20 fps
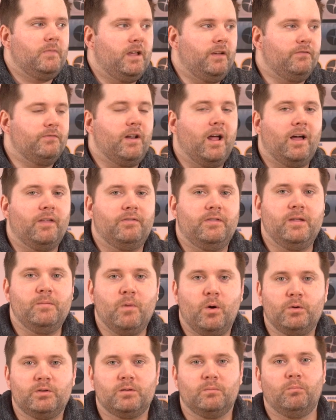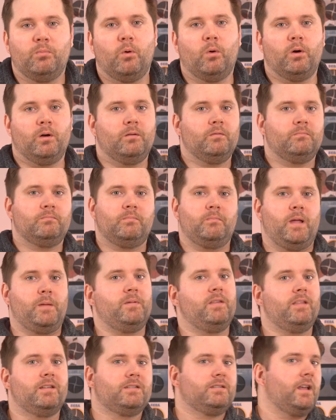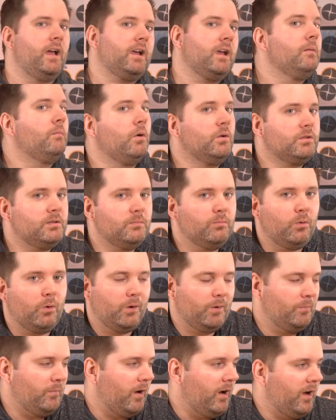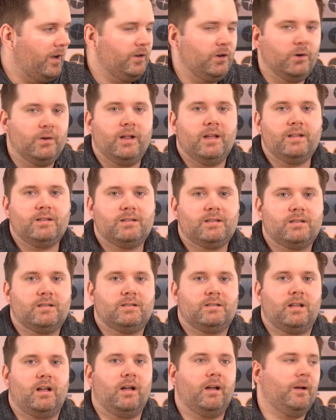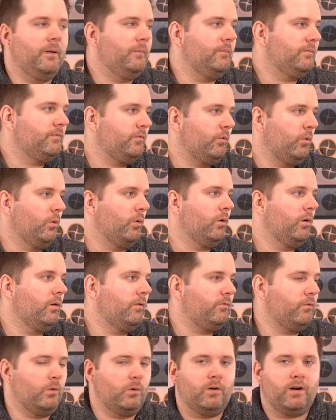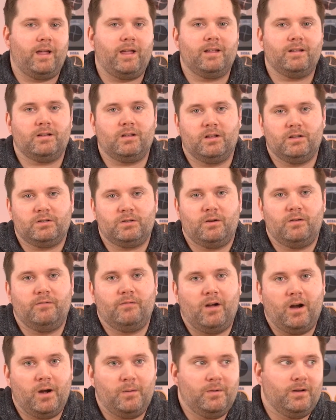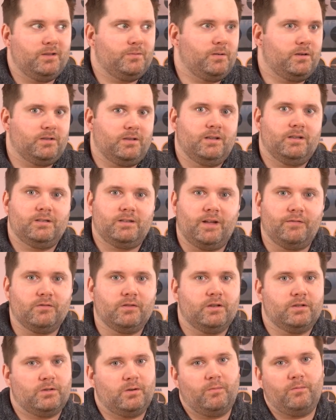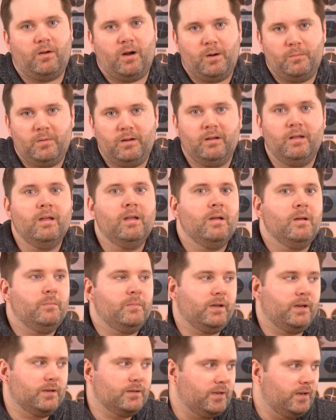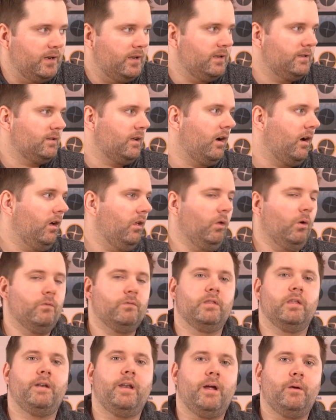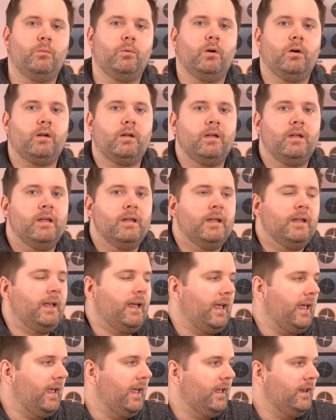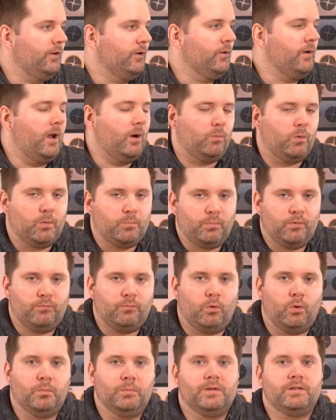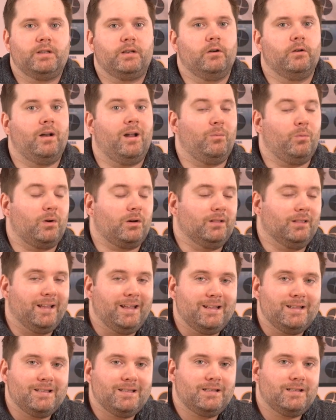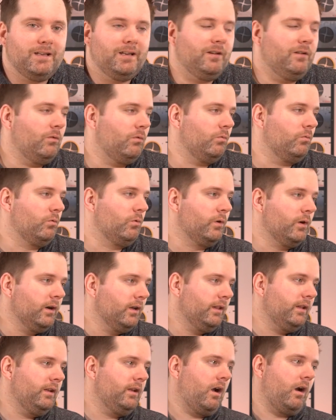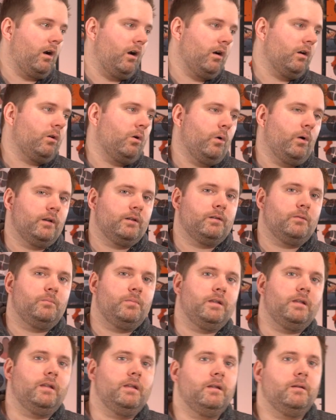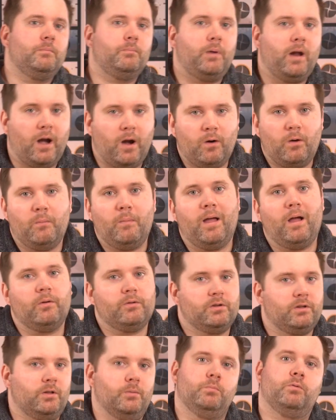if not the most important, maybe the second most important behind your disks for a clustered environment, especially a Ceph clustered environment, because it is all over the network, and your network performance and your network latency really are going to be paramount to the